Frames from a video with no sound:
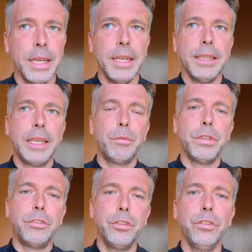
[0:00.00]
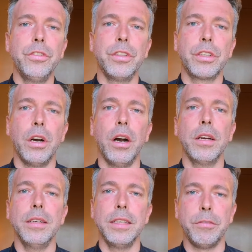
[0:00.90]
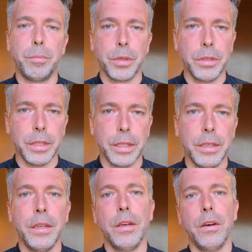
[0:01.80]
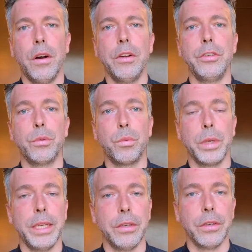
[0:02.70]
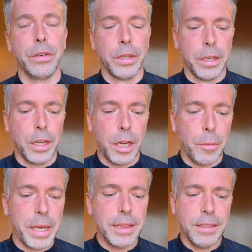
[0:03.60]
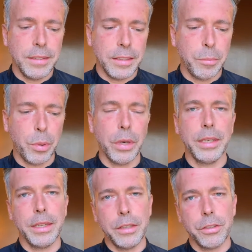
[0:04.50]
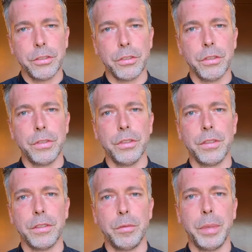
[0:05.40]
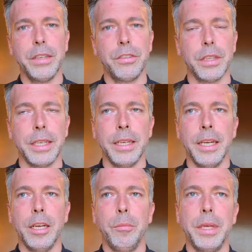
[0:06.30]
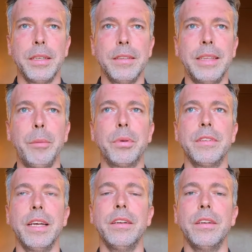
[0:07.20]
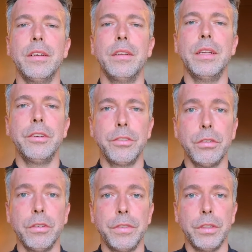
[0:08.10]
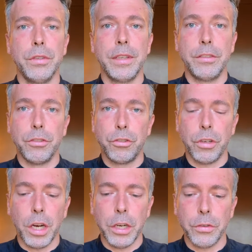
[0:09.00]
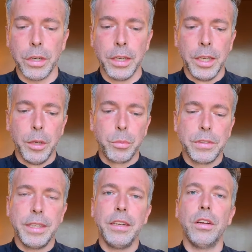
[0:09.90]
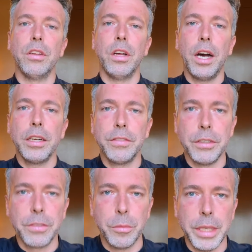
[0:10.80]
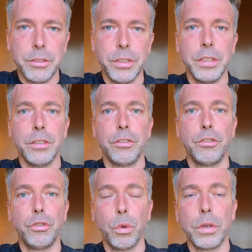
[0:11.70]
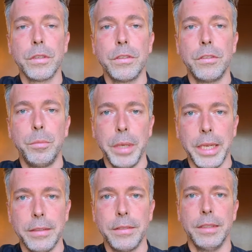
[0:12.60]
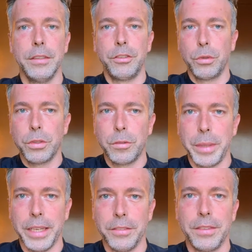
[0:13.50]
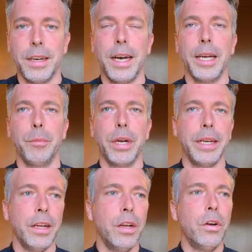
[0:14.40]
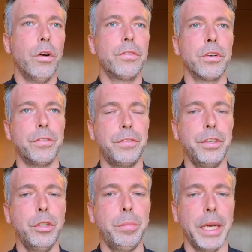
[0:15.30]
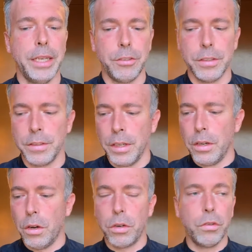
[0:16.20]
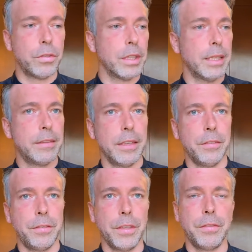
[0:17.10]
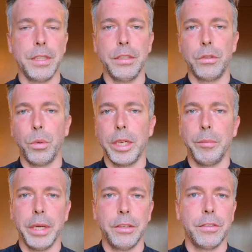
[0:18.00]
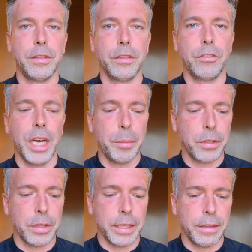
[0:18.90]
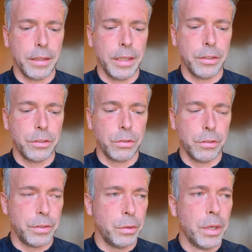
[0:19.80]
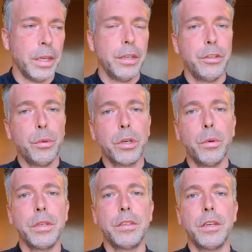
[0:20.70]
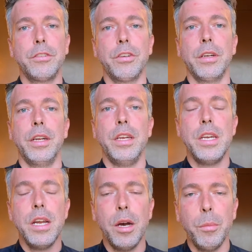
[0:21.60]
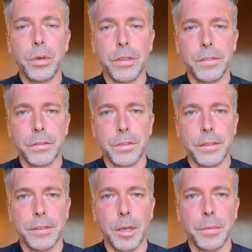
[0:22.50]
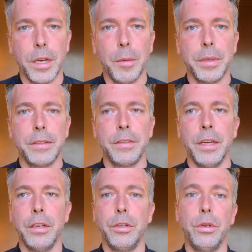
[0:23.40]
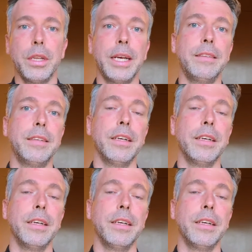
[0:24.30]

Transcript: They reduce the cognitive burden on your reader. And this is important in literature reviews especially because they present literature reviews as a genre present a lot of information in a short space, in a short span of time, right? Over a few pages or over, let's say, 15, 20 pages in a chapter length literature review, you are going to touch on a number of different subtopics utilizing a